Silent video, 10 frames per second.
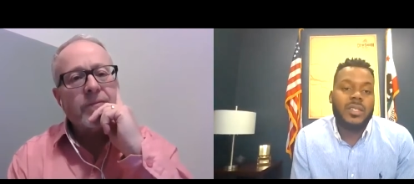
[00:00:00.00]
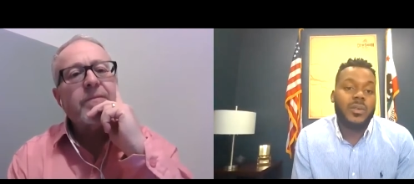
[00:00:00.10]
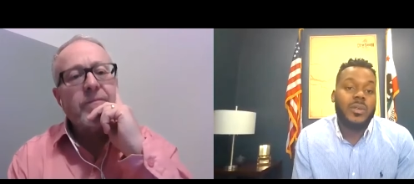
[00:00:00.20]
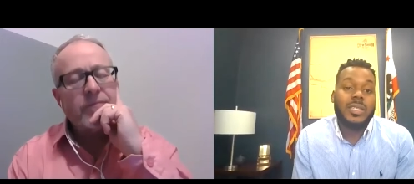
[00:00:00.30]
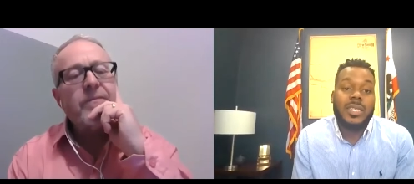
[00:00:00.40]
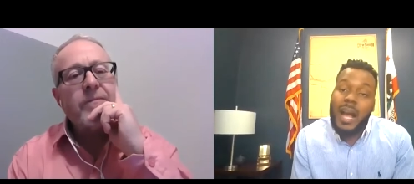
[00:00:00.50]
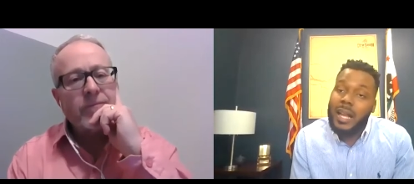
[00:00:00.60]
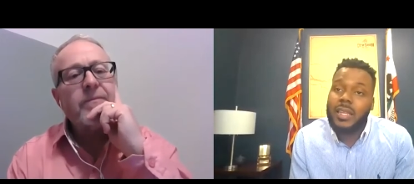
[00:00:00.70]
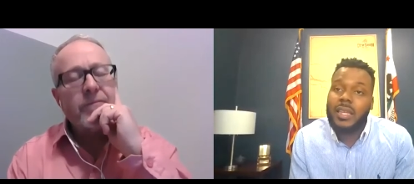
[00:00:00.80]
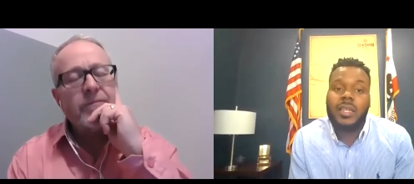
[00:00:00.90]
Speaker 1: So in
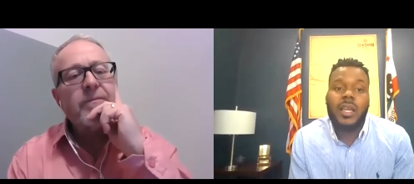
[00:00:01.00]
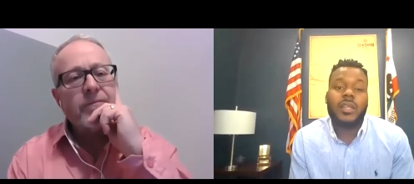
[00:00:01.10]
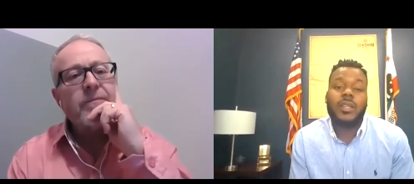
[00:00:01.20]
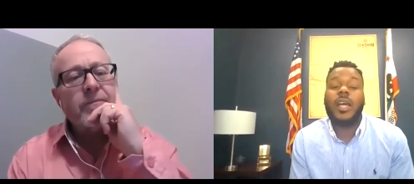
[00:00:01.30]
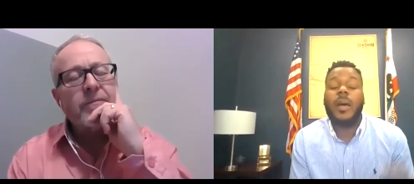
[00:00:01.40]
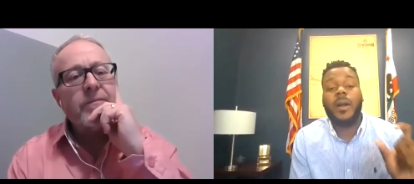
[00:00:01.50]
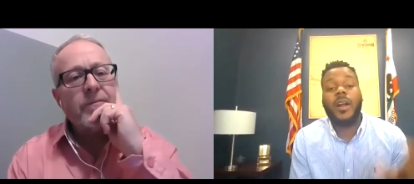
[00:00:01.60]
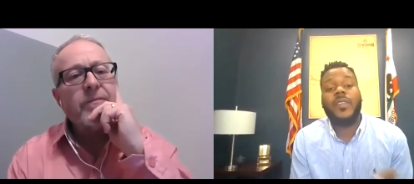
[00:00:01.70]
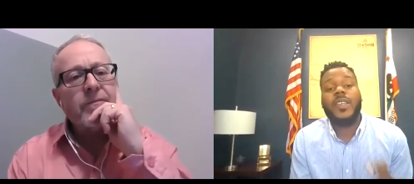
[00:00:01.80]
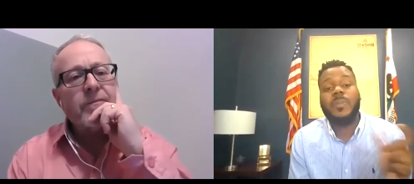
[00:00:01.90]
Stockton, although not part
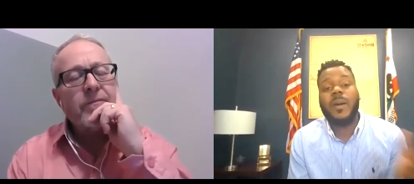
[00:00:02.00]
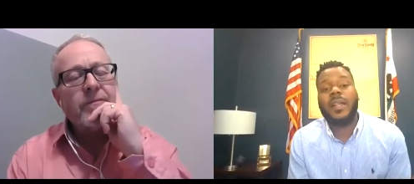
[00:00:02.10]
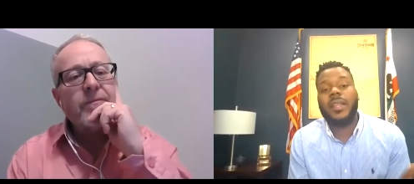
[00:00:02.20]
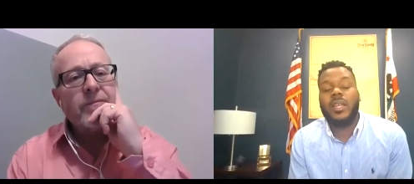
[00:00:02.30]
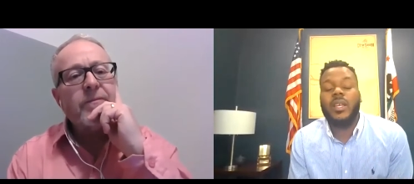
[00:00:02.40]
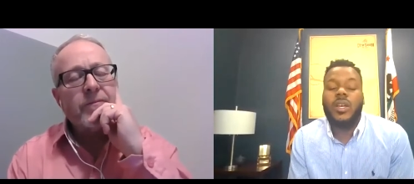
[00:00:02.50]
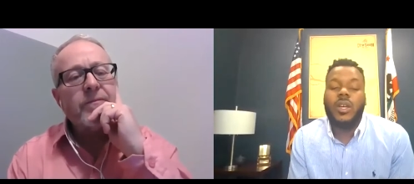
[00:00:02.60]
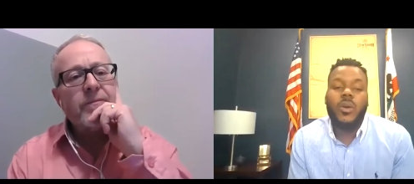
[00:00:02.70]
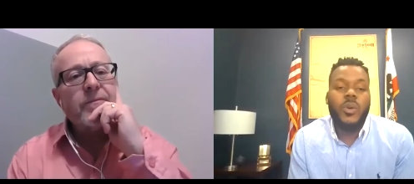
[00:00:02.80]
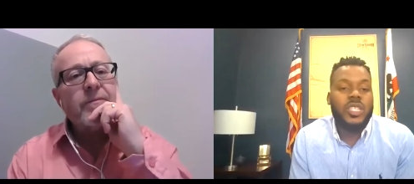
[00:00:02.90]
of this pilot,
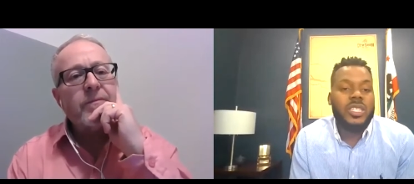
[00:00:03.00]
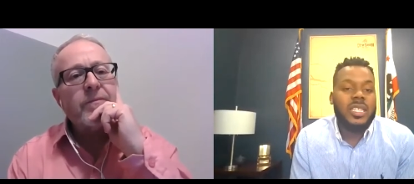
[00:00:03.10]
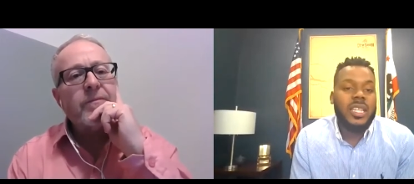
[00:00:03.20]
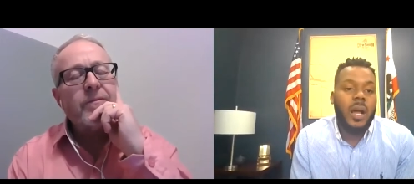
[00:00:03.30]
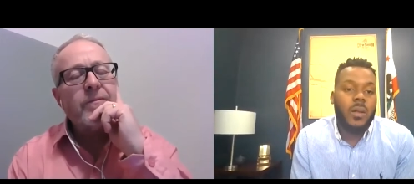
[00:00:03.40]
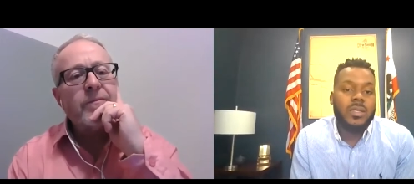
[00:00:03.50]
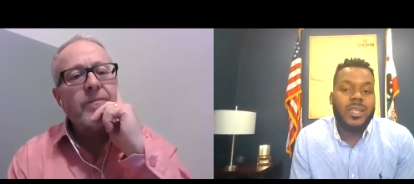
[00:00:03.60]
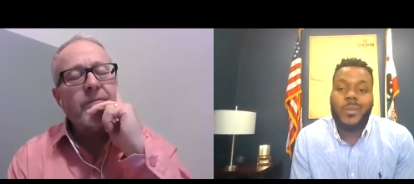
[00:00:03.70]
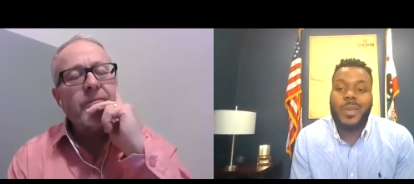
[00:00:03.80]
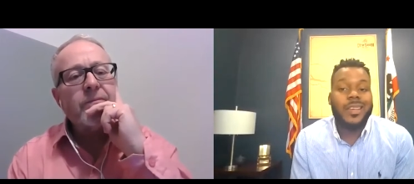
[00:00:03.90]
we just announced
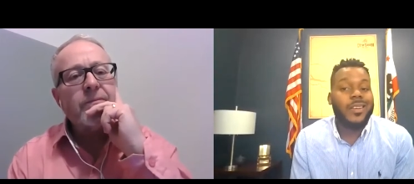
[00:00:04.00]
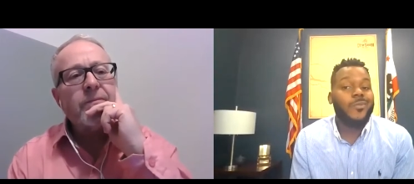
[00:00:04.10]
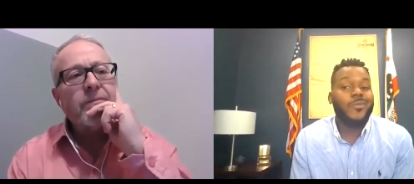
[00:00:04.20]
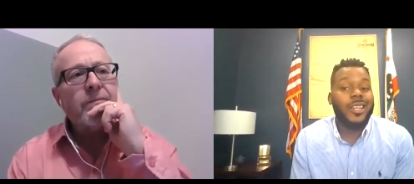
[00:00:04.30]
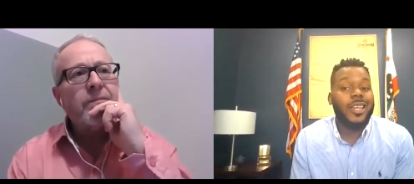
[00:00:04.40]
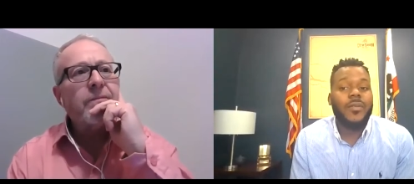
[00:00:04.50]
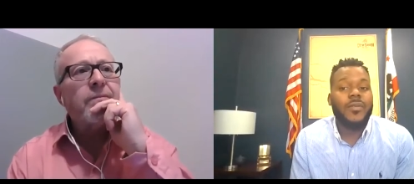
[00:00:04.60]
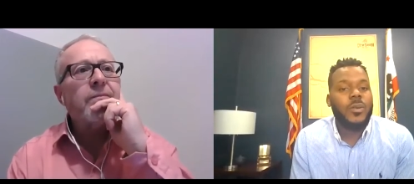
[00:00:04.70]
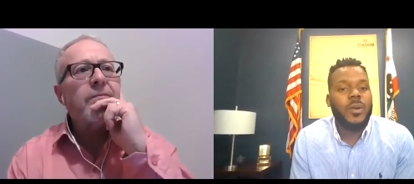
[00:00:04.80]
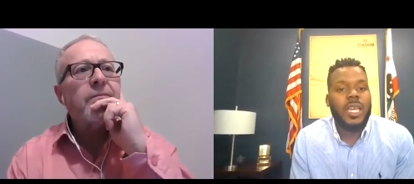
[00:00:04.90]
um, income relief.
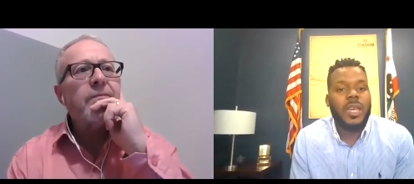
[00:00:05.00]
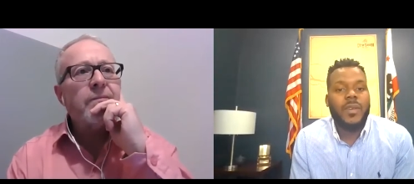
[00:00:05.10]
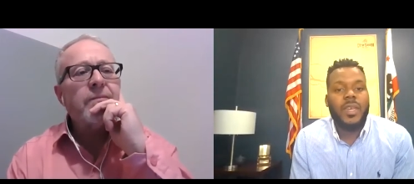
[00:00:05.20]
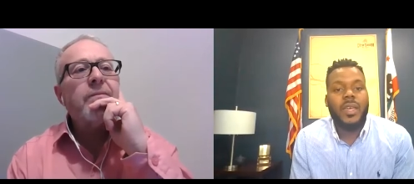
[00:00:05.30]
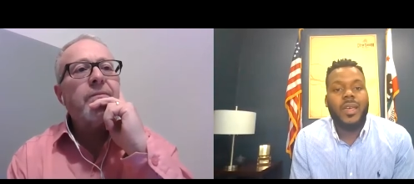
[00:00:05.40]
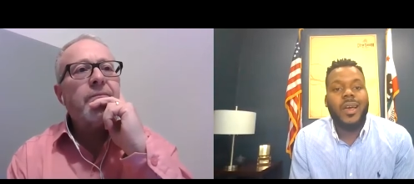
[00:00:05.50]
So we're giving